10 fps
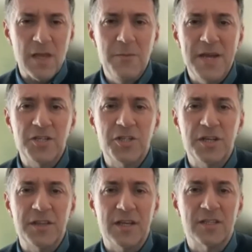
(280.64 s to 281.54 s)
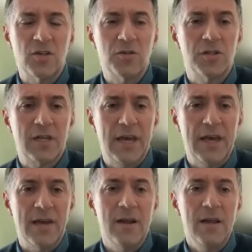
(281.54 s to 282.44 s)
mentioning that social
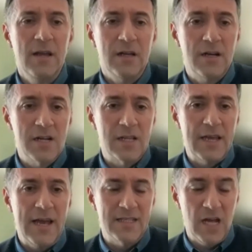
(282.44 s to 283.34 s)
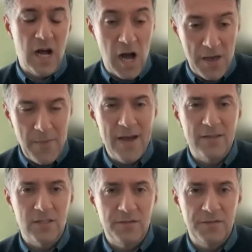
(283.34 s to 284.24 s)
care currently has high
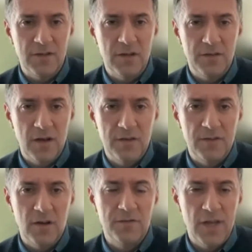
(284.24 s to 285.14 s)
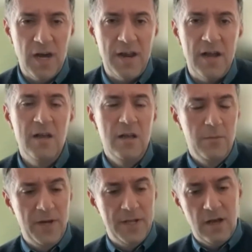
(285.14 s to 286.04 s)
amounts of data,
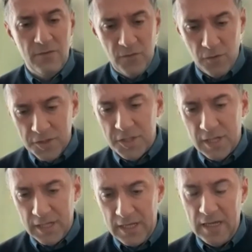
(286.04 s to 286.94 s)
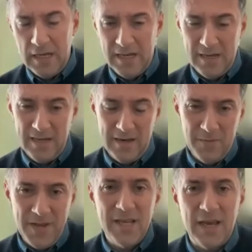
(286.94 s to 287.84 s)
but unfortunately, in
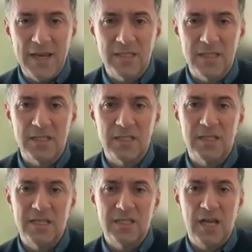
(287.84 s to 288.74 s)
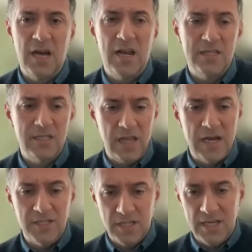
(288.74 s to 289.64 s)
many cases, this data is
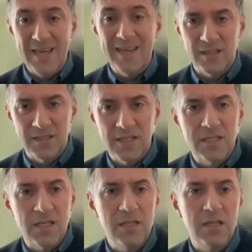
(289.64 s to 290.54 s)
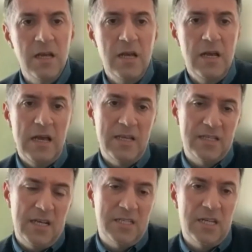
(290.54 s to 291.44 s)
largely inconsistent. As
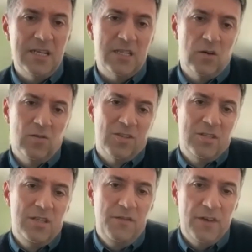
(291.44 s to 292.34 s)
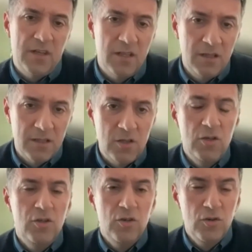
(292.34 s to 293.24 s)
such, it is also difficult to
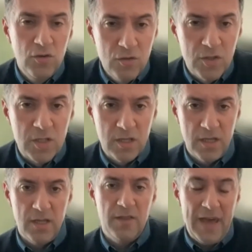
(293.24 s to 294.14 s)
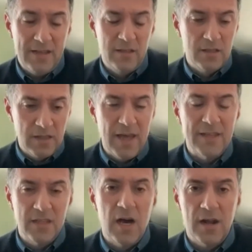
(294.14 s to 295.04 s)
use that
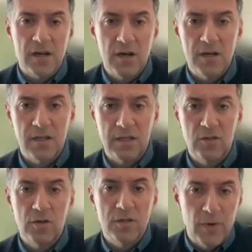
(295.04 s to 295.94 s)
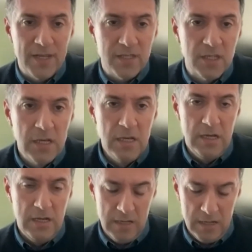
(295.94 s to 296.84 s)
data currently to address
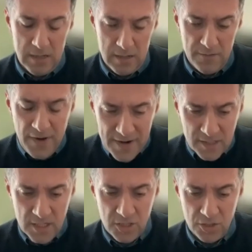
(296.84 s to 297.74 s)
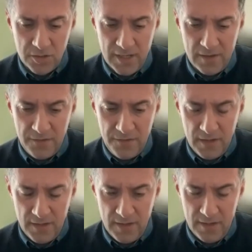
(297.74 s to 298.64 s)
various issues that
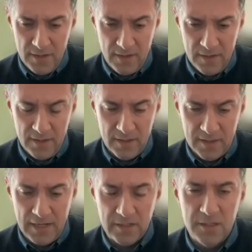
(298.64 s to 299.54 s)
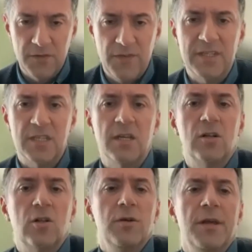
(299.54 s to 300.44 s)
the sector is facing,
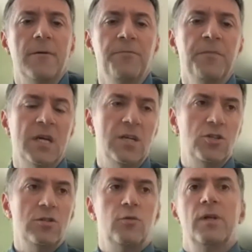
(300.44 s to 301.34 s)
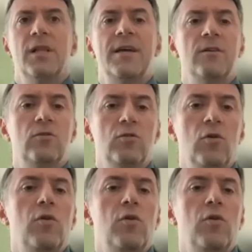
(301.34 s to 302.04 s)
including issues related to